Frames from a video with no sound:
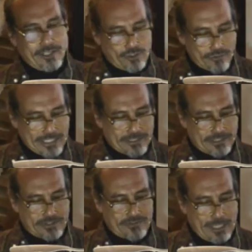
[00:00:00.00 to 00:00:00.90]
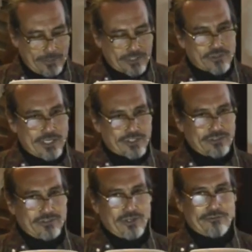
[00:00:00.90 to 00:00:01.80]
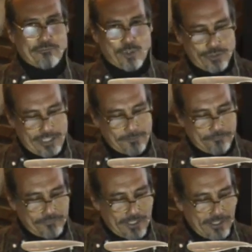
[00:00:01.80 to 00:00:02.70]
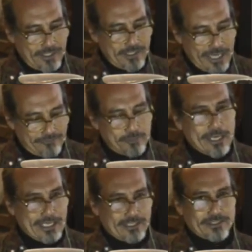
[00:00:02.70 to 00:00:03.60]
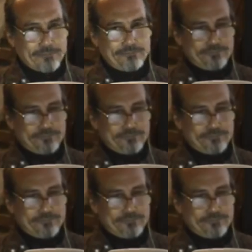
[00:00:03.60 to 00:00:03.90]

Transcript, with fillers: the greatest demonstration of mourning ever made.